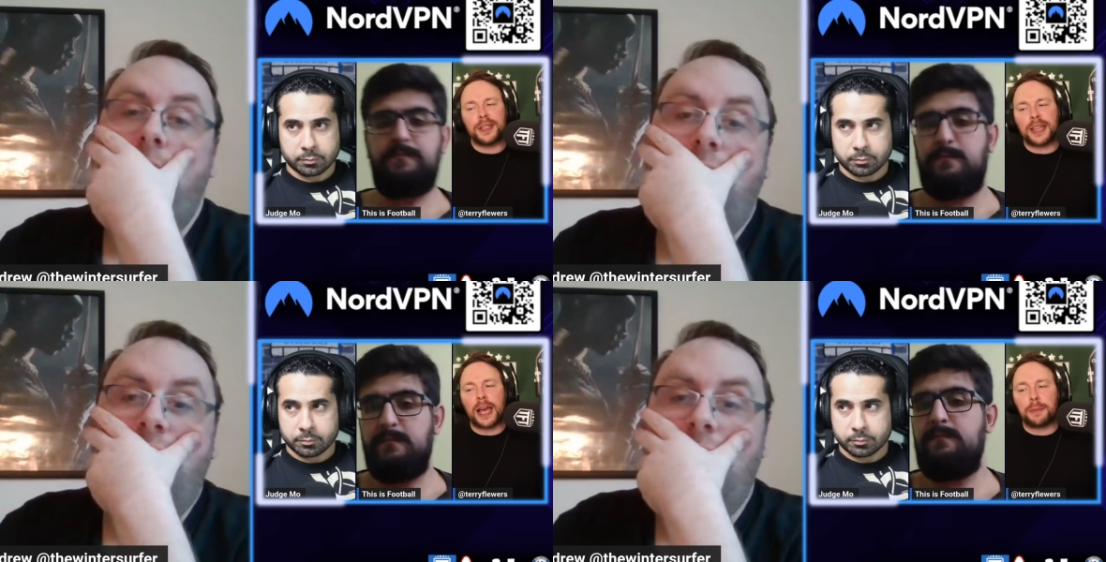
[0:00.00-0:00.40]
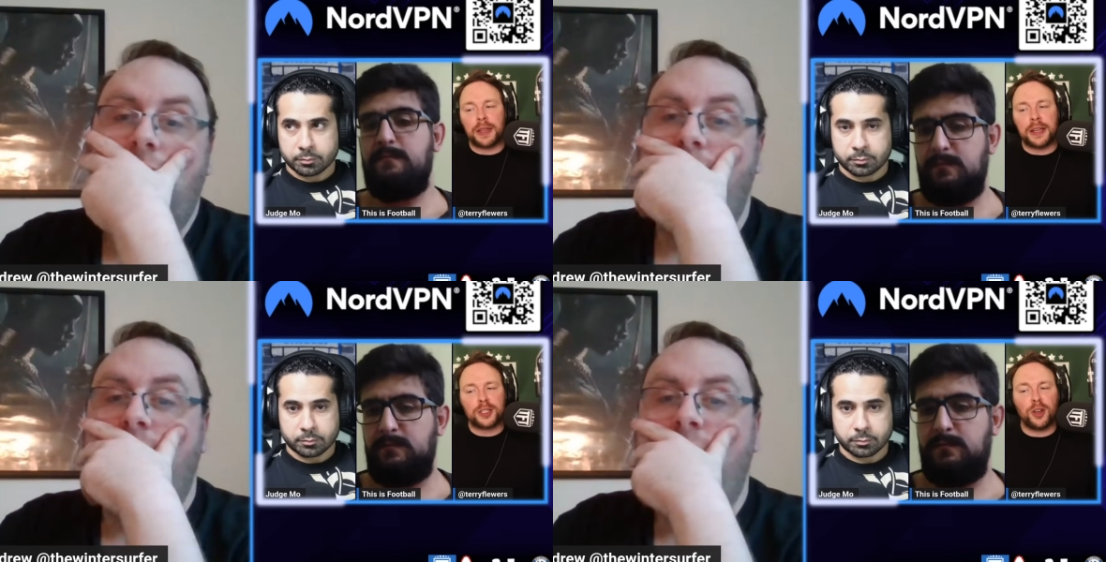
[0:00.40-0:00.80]
Speaker 1: that, and
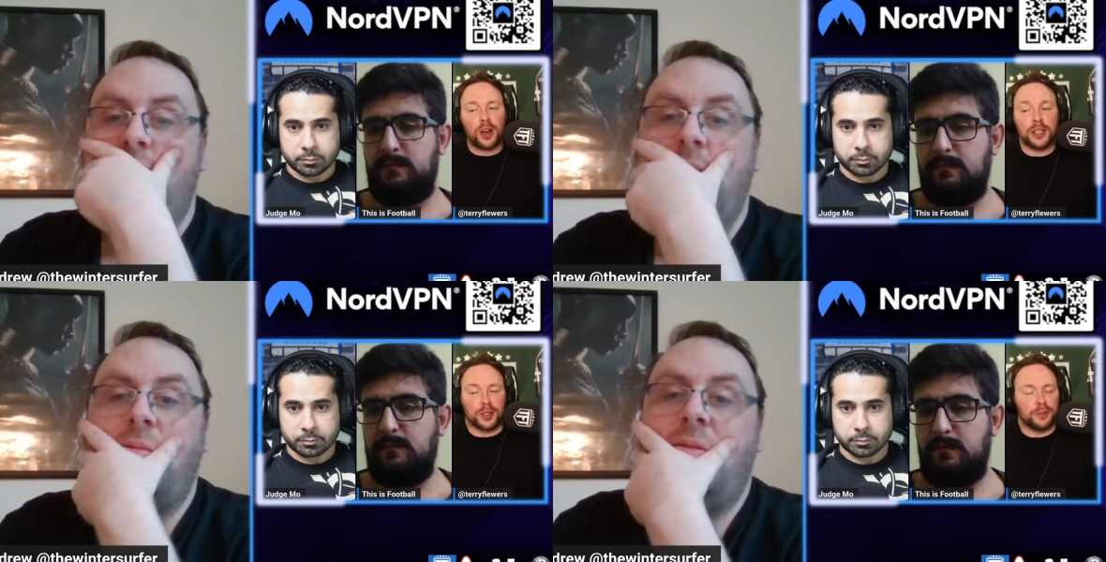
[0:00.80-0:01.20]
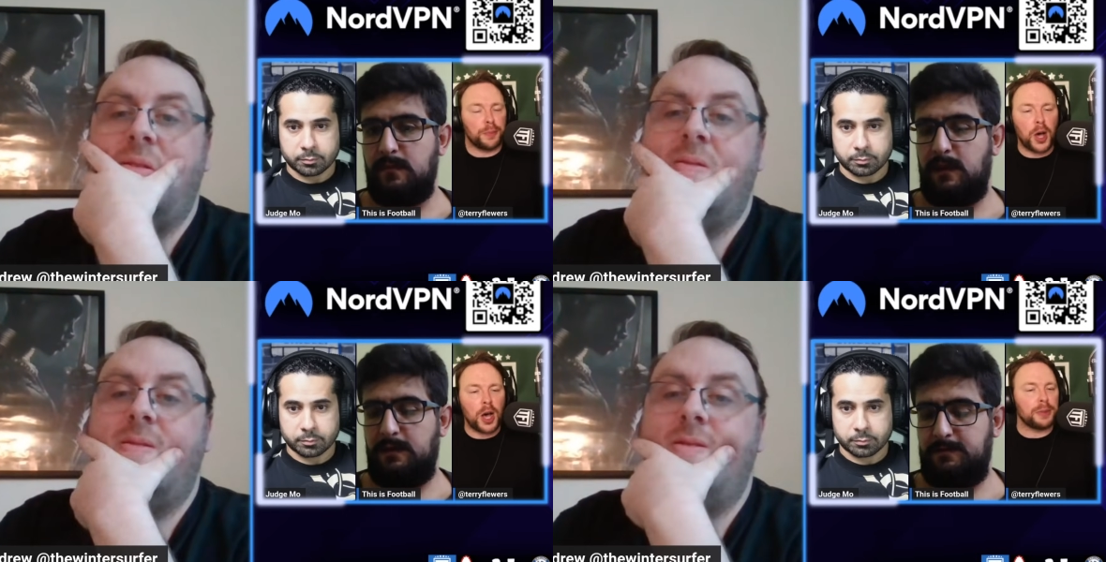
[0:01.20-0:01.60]
it's not, listen,
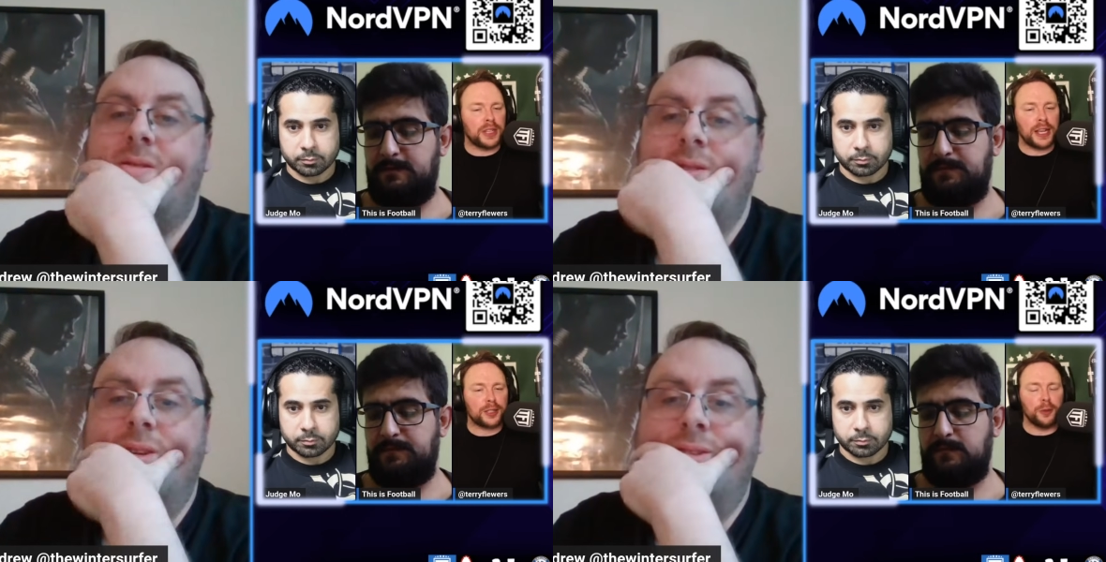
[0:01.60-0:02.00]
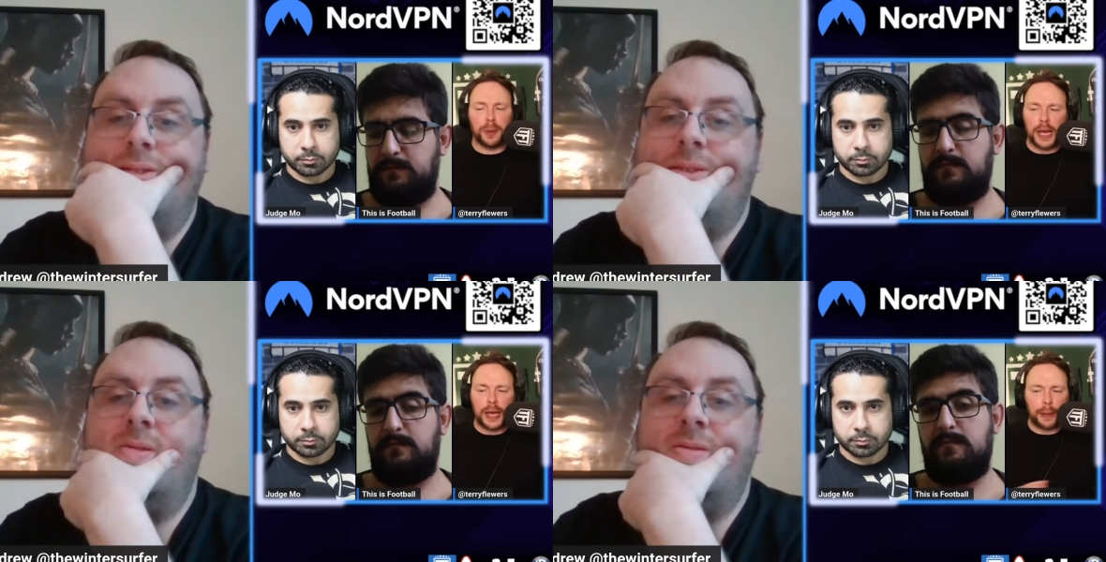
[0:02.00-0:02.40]
Palmer's an excellent
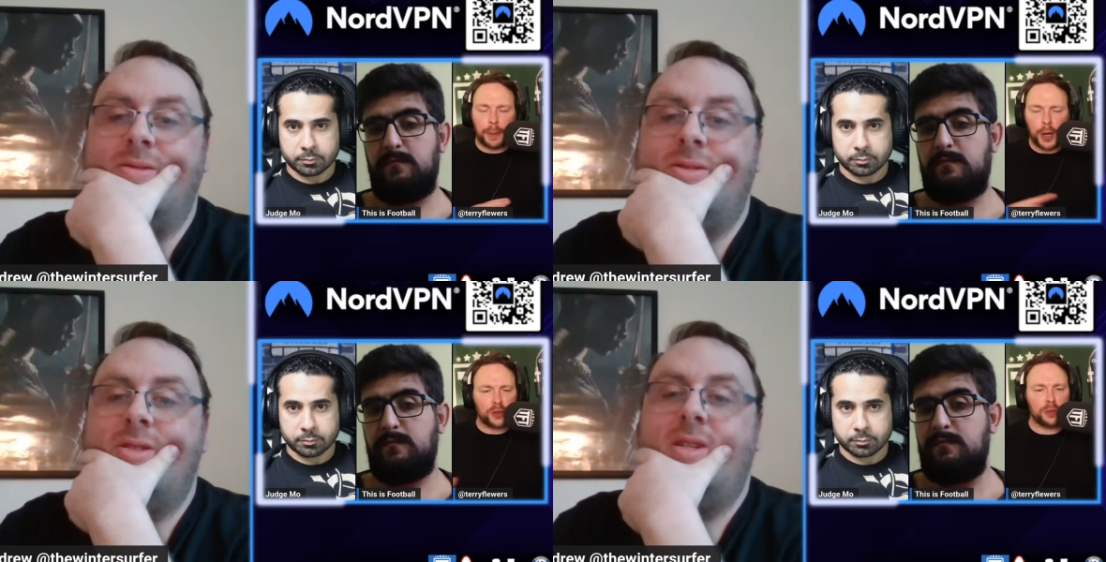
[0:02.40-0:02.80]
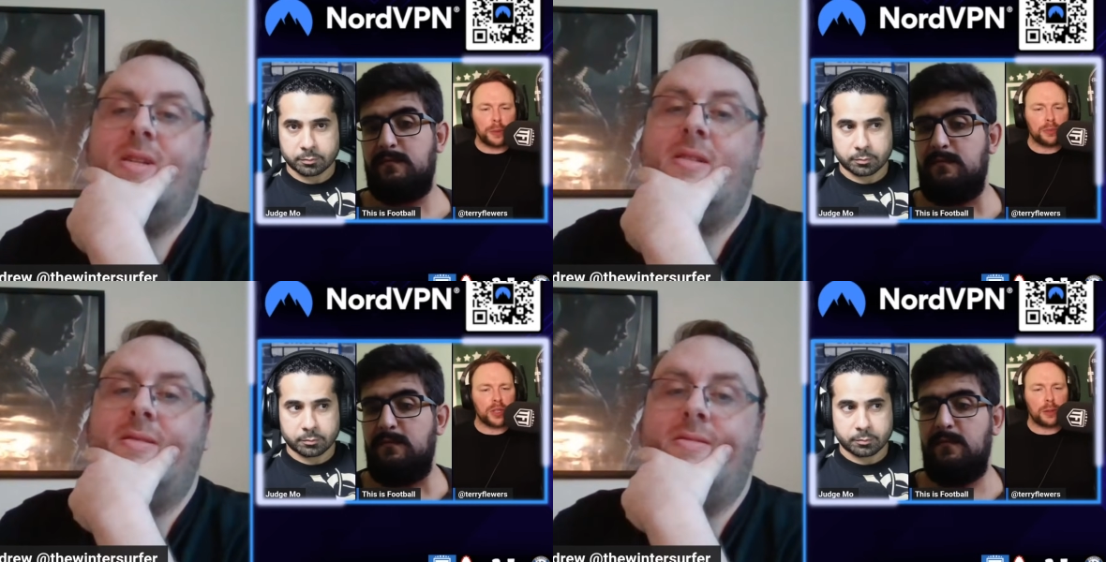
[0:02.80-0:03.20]
player. That pass from
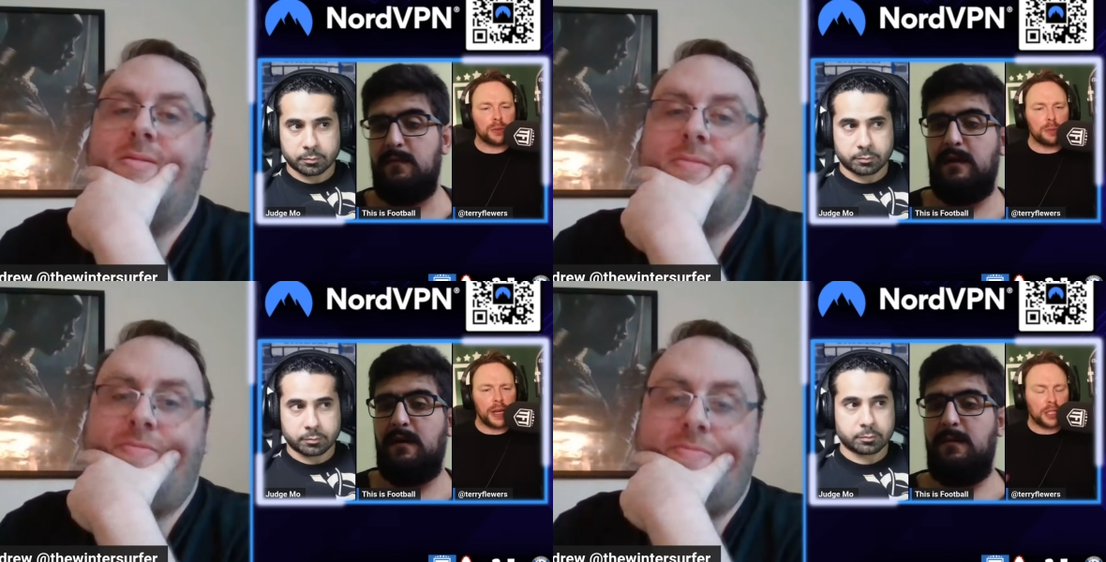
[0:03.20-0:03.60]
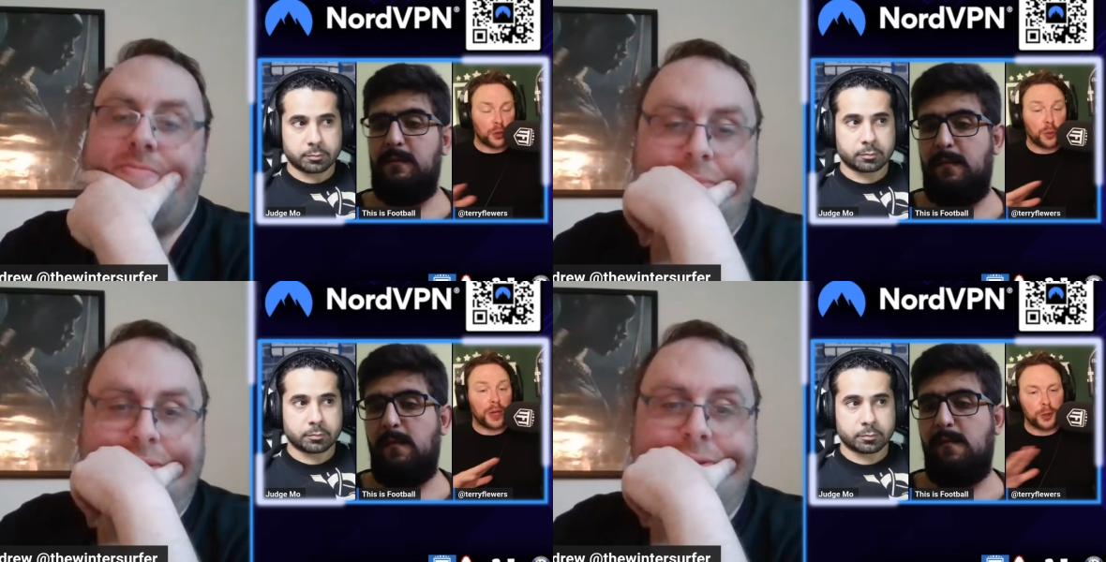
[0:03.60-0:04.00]
him today was amazing. I
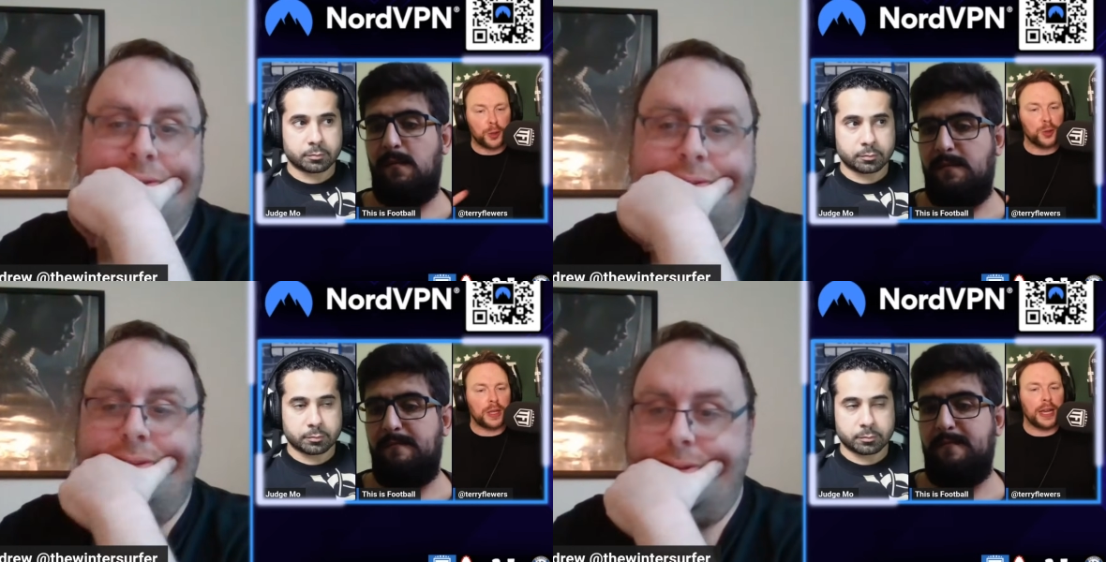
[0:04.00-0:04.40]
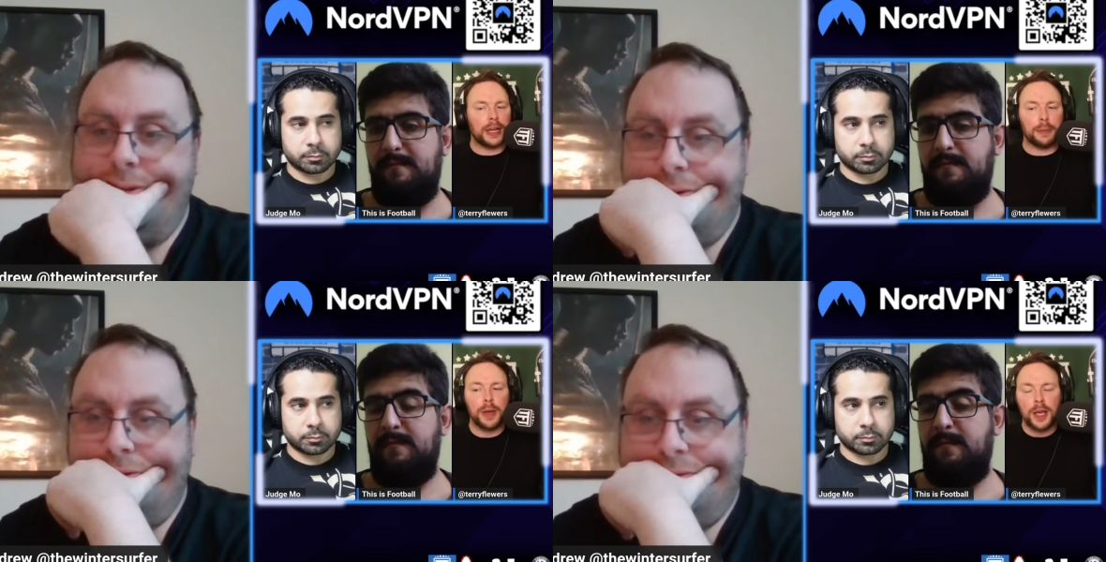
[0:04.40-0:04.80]
thought he had a good
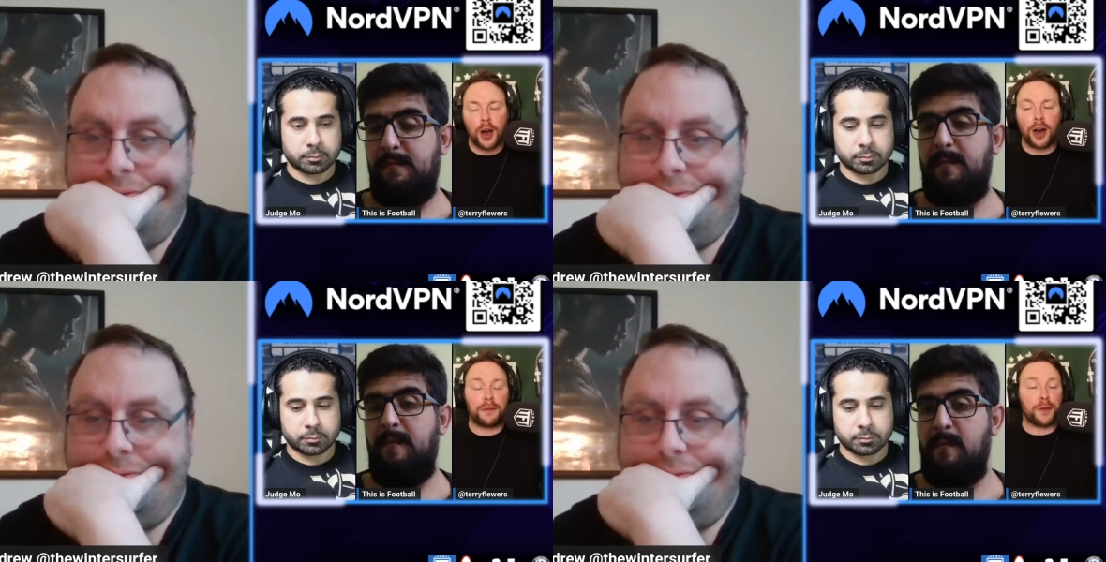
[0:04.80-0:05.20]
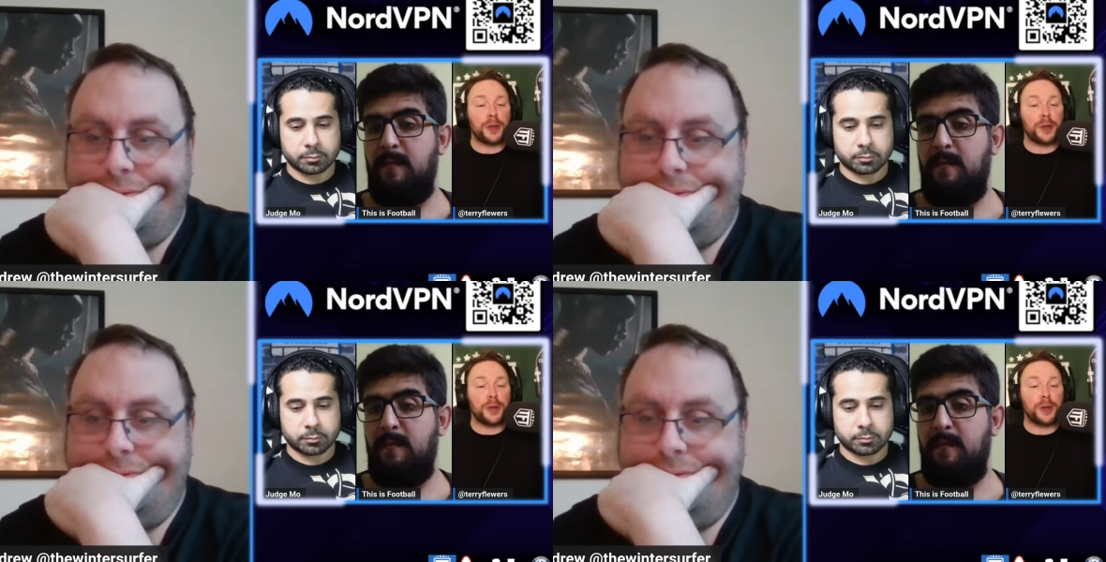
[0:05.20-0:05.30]
game. I felt it